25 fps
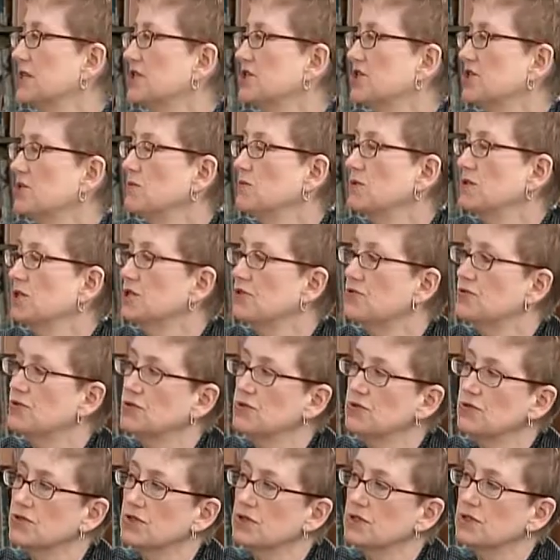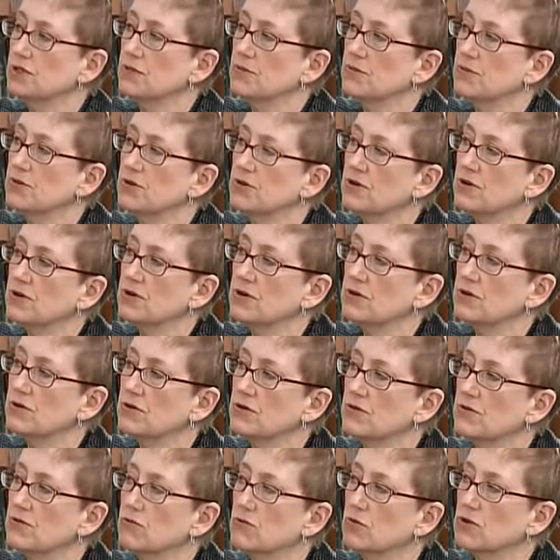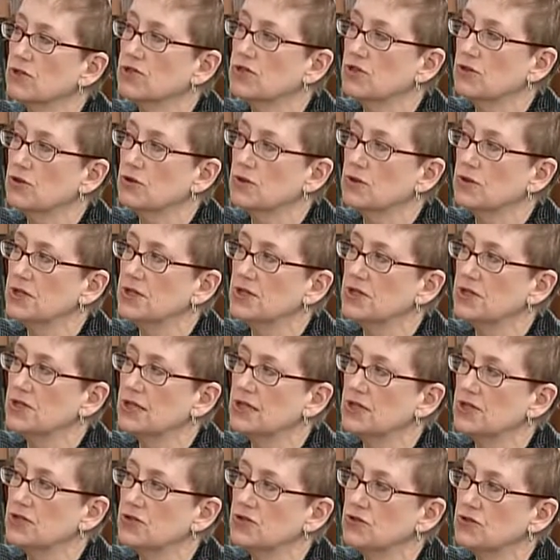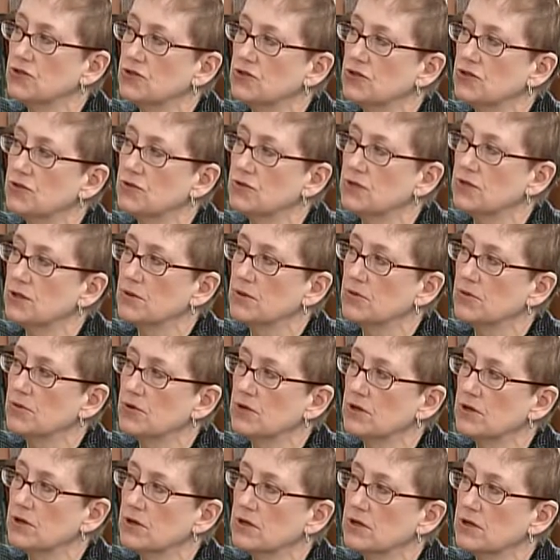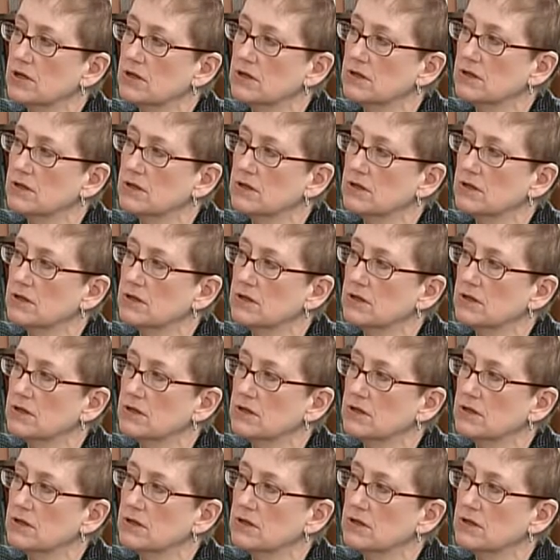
that she was introduced in the book, or was there a reason they introduced her in the book?